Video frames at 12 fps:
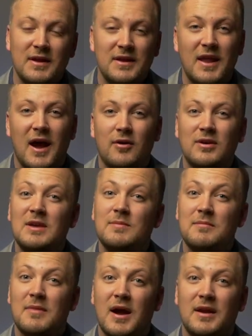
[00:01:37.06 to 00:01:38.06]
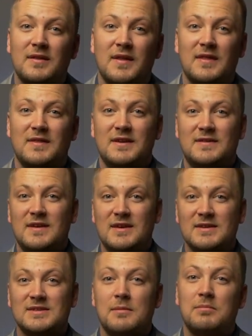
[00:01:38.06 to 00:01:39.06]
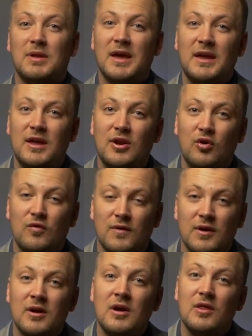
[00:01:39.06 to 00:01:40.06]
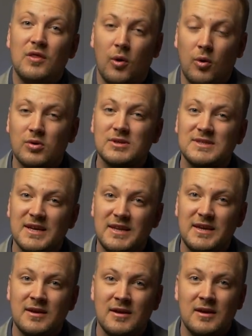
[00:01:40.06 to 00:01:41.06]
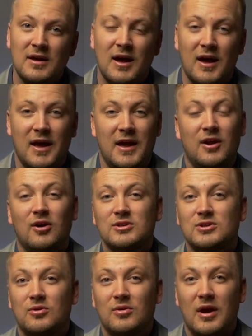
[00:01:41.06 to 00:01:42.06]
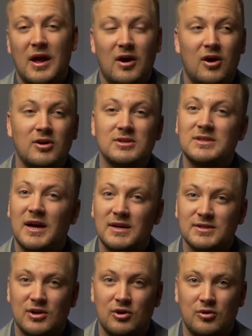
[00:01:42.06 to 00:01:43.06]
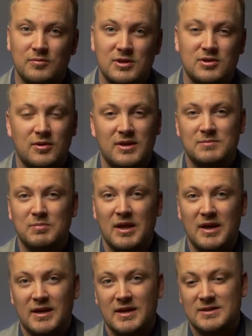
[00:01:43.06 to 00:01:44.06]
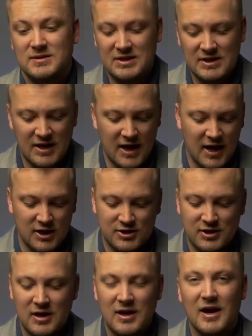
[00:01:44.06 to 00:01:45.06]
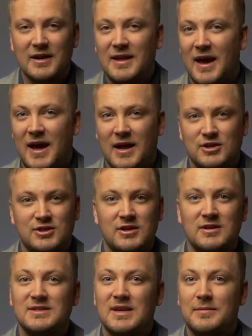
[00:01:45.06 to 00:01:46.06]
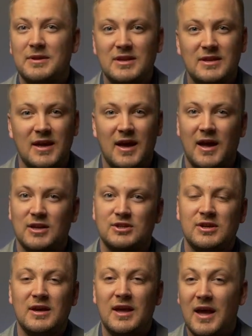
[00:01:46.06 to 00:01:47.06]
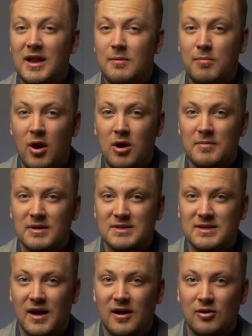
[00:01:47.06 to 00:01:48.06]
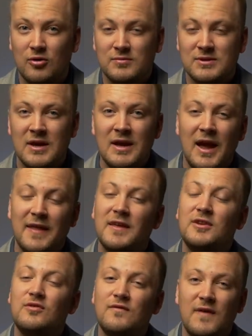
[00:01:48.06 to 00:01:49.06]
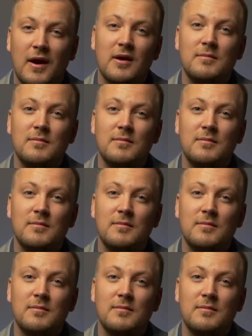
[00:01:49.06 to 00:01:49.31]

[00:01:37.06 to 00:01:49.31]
Now keep in mind that this is a blanket over the whole city and also all styles of homes. So this blankets detached, attached, semi-detached, and apartment style homes, and they do vary